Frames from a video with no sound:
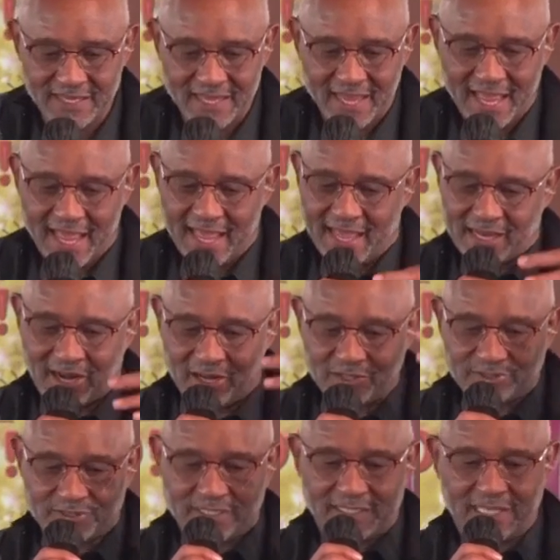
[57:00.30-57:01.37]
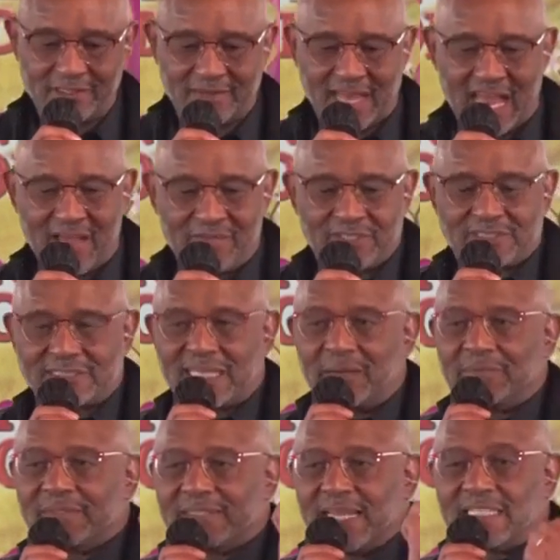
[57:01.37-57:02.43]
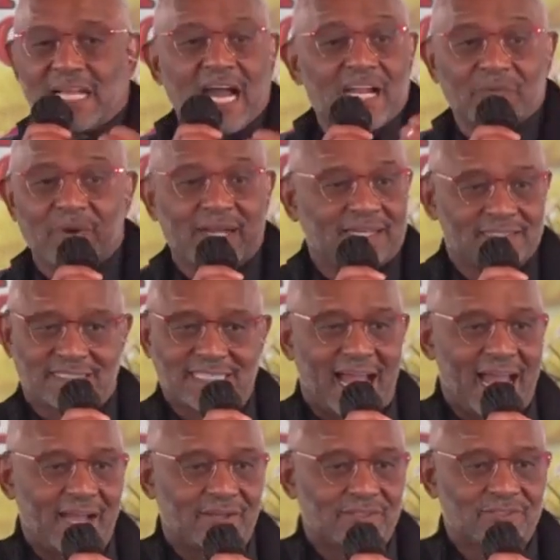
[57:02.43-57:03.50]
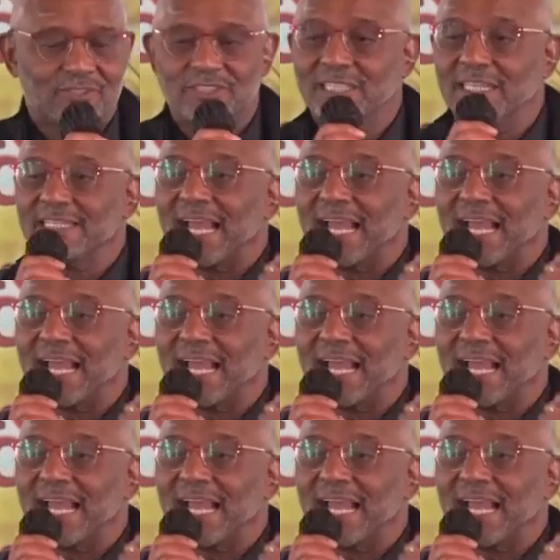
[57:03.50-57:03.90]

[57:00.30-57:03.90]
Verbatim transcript: and also the guilt of having something unreconciled. You did not get